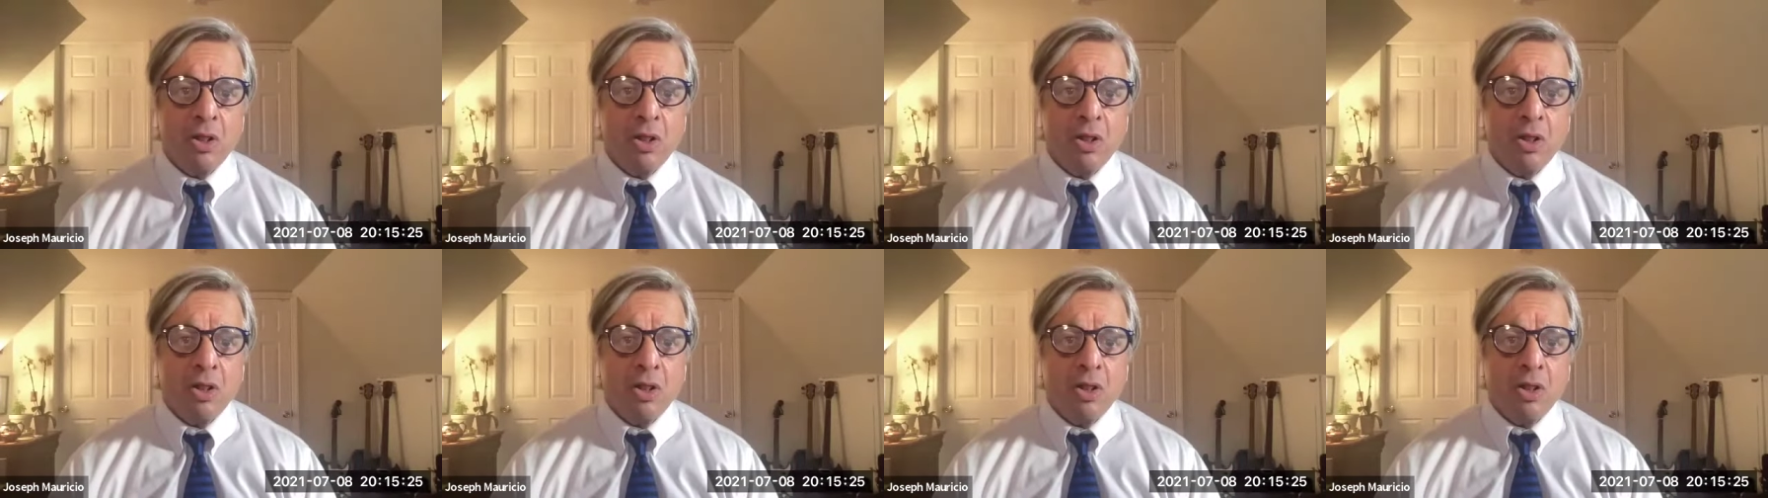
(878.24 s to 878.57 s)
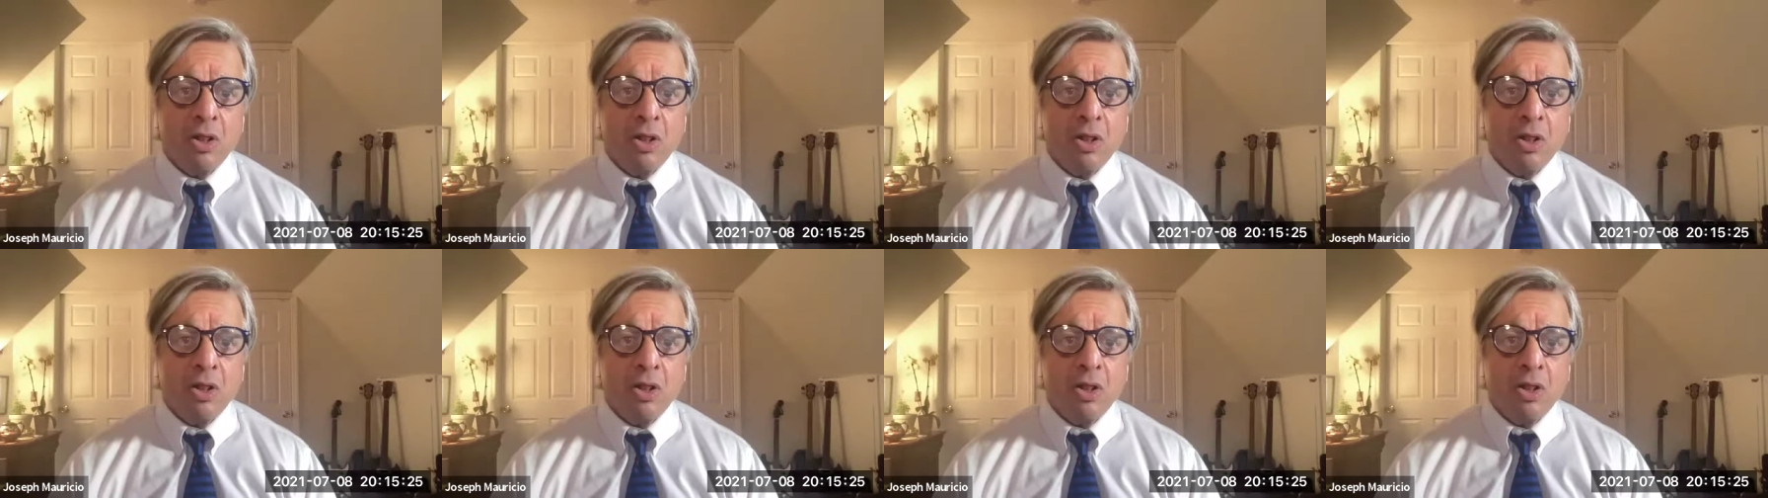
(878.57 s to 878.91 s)

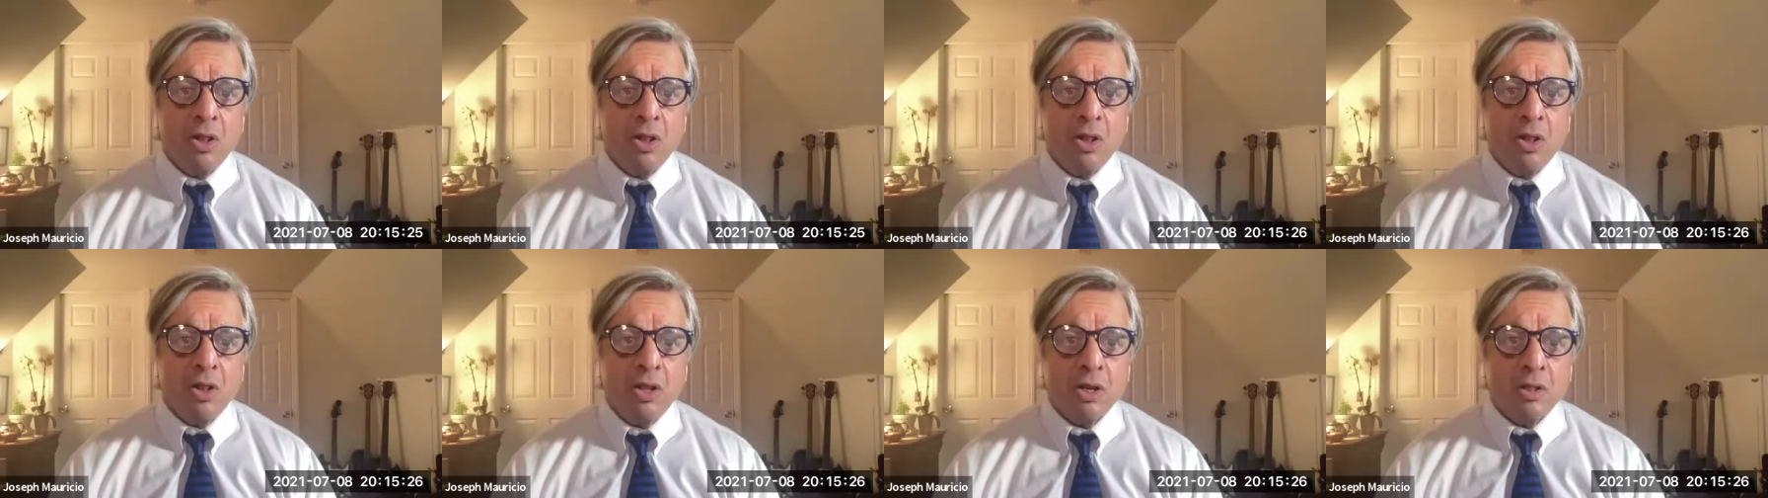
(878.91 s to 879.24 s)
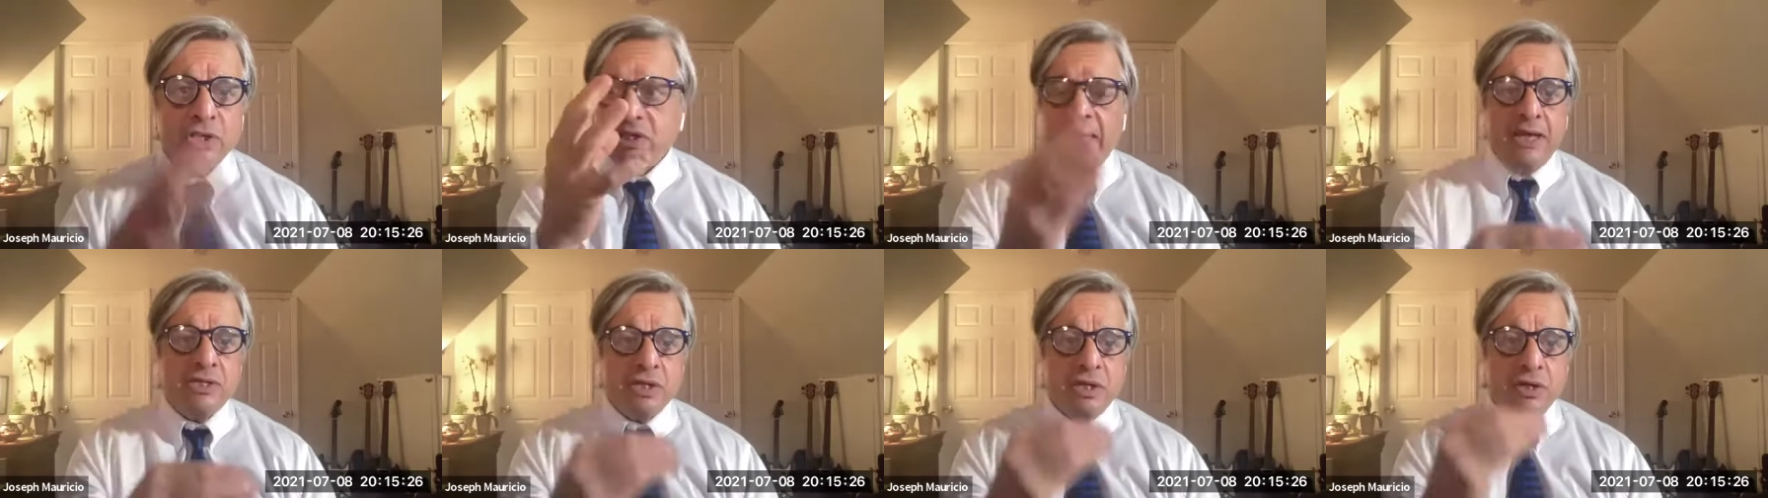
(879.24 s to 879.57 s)
but just an
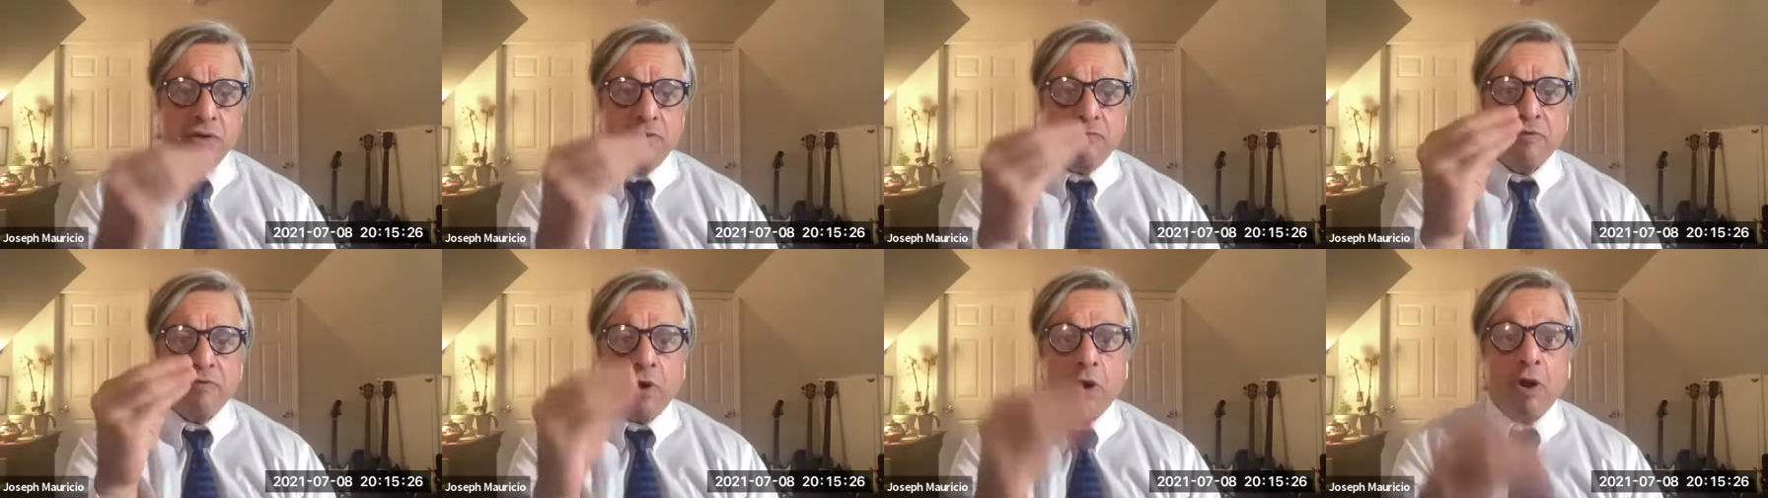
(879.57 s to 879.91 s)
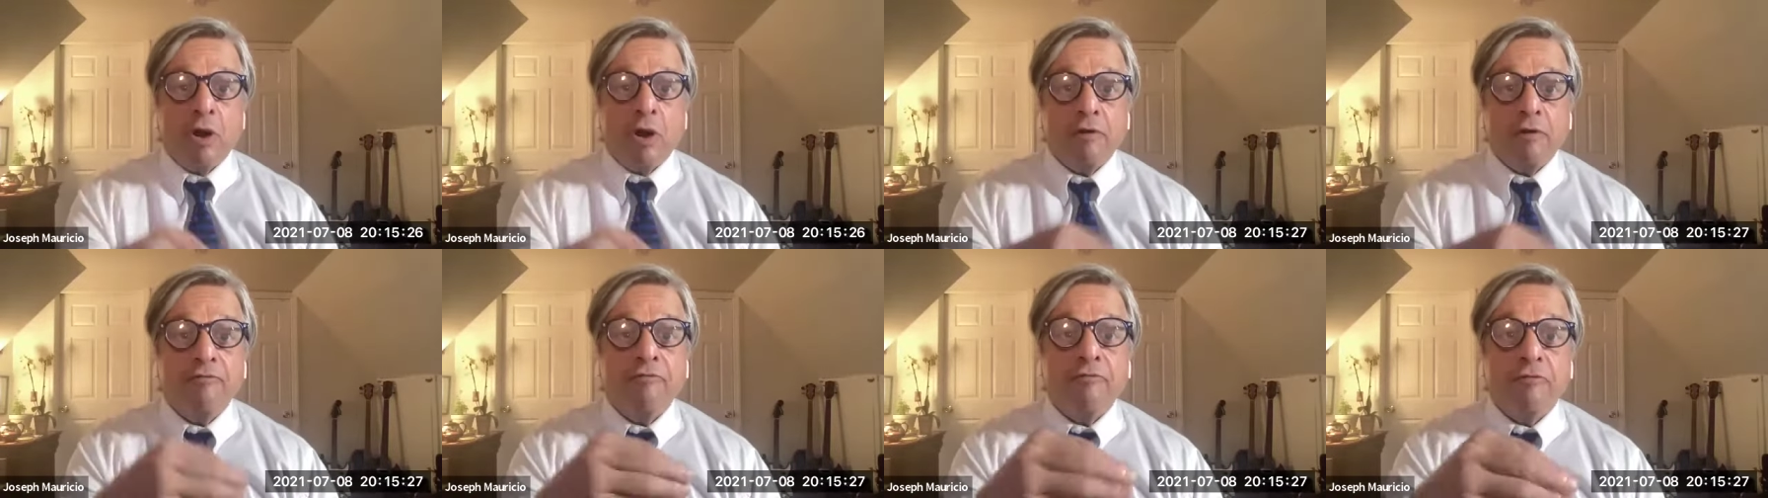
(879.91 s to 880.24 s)
agent of
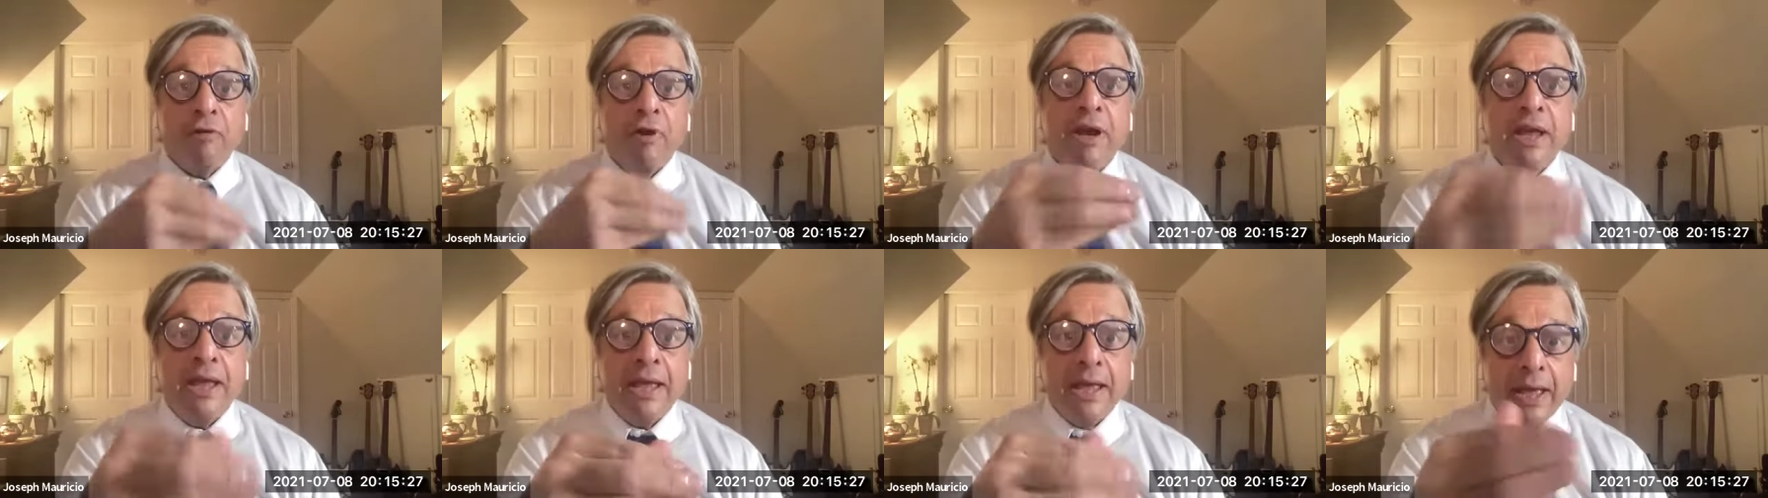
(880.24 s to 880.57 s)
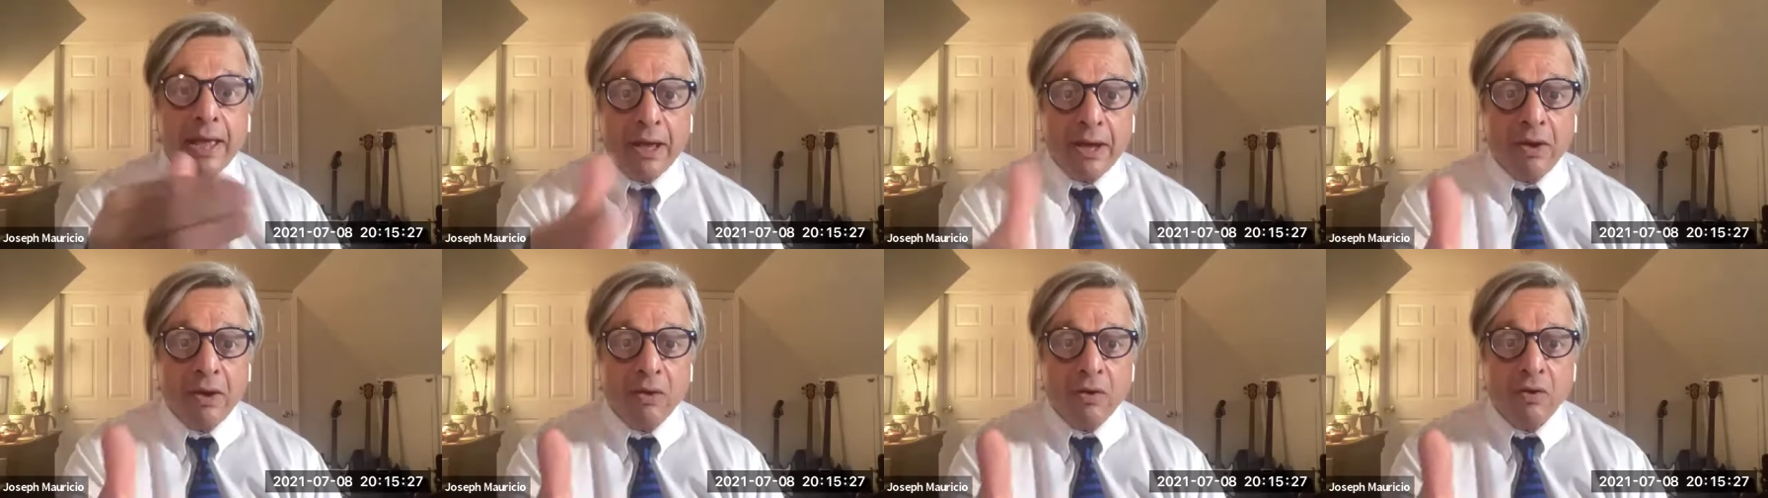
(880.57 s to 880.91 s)
our
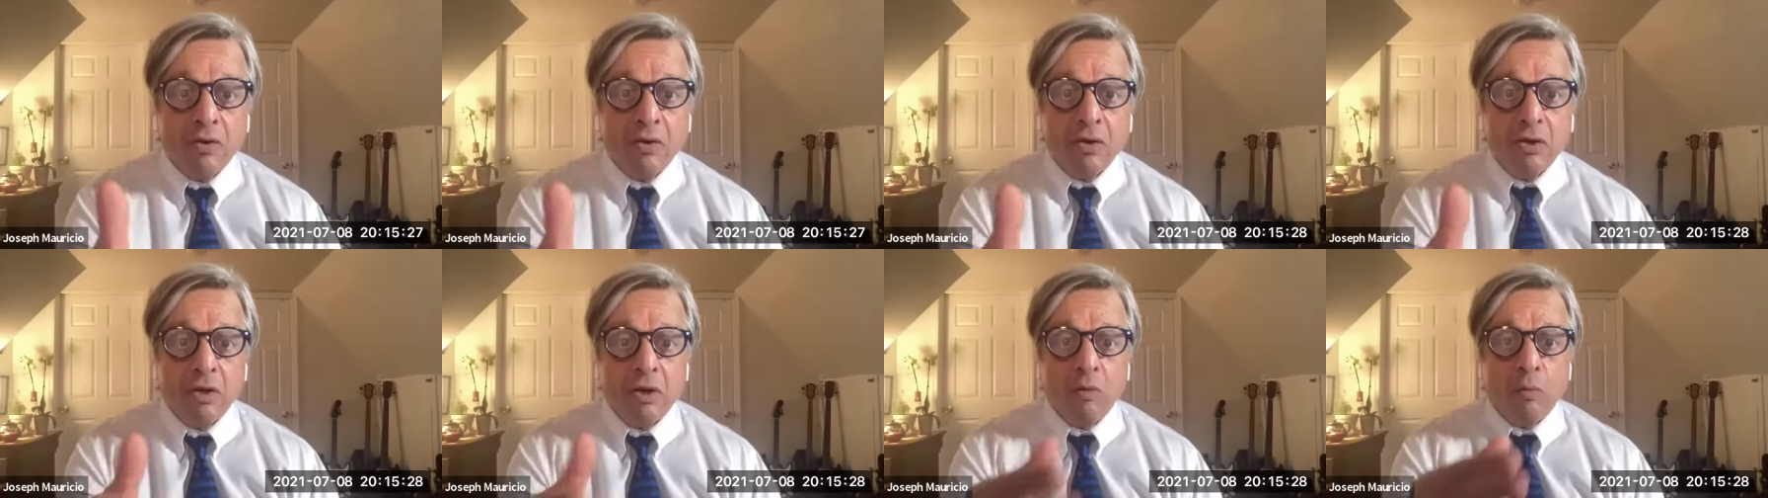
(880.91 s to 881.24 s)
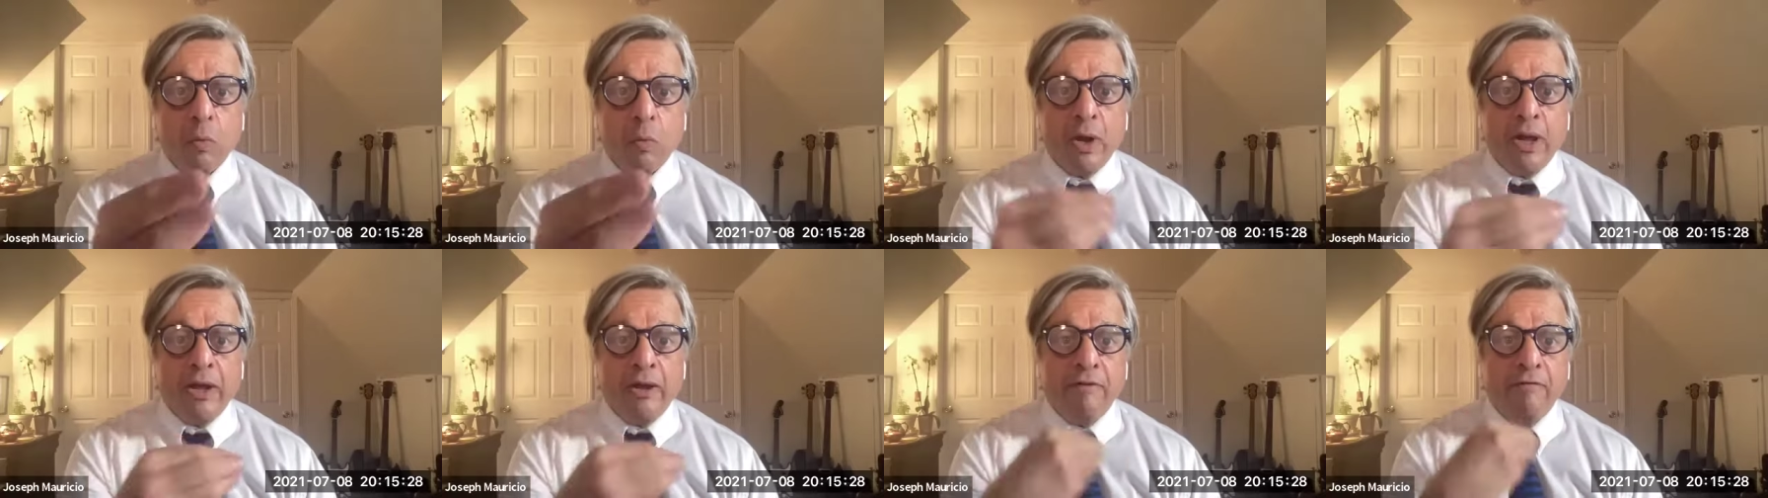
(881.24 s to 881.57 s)
freak out,
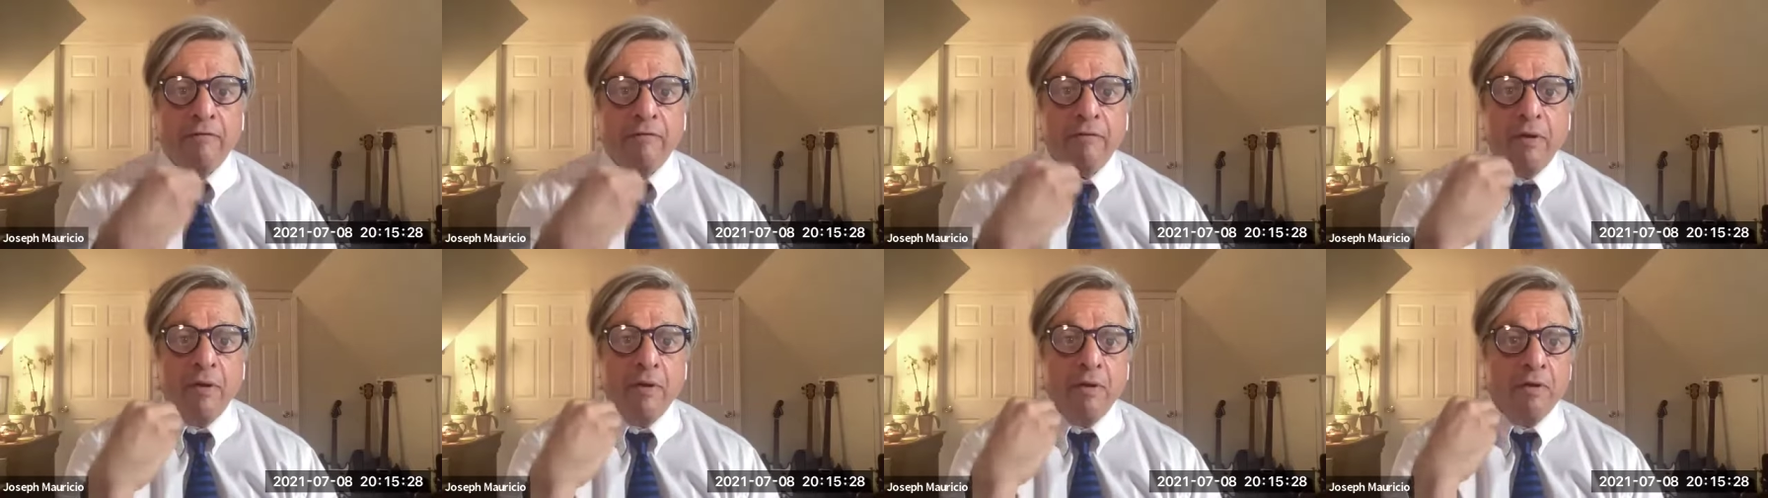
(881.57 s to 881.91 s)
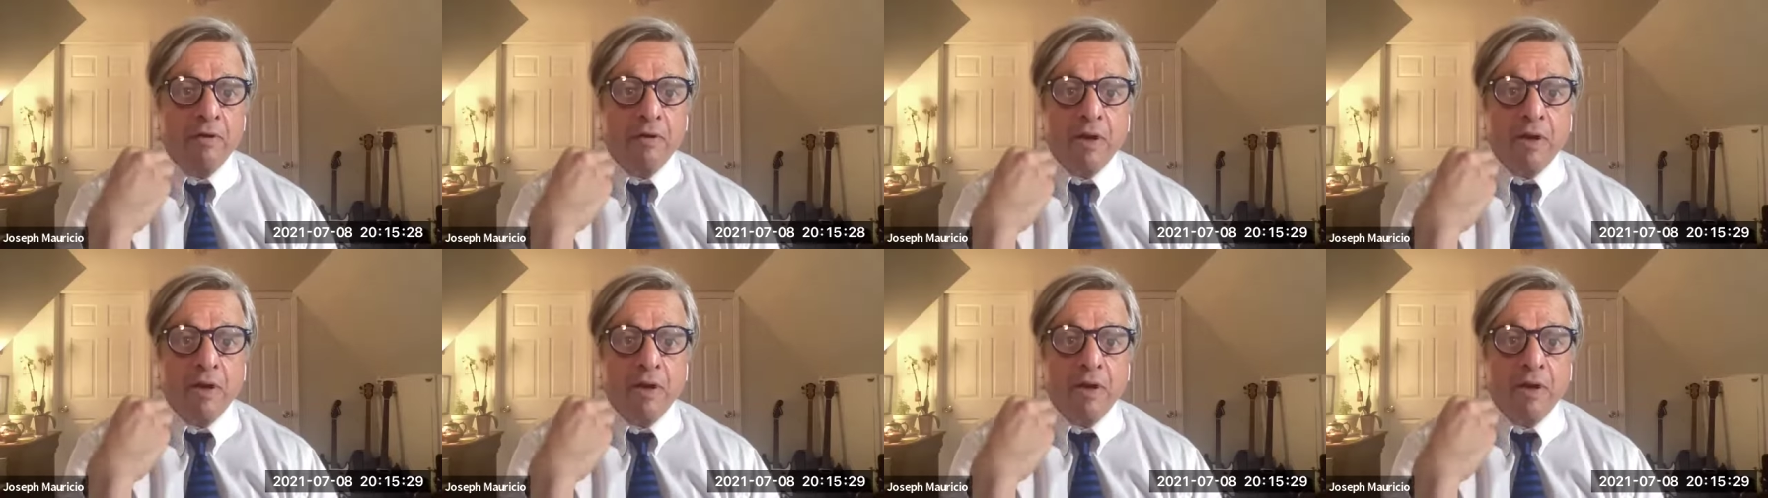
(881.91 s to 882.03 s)
a way,